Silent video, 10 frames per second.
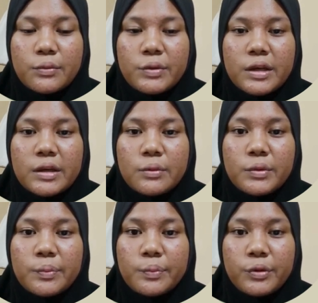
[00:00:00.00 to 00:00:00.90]

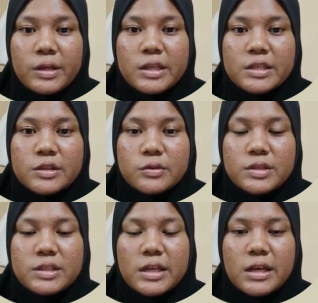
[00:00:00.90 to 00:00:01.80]
We put this to
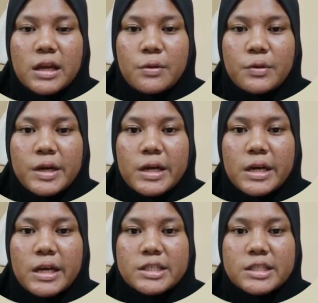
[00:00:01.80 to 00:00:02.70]
style our
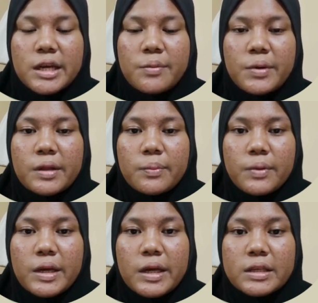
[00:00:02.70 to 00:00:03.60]
HTML
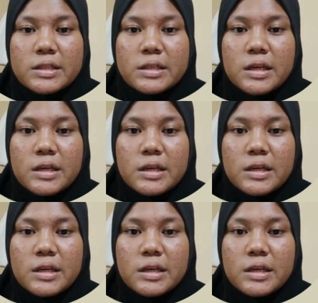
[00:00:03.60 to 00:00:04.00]
page.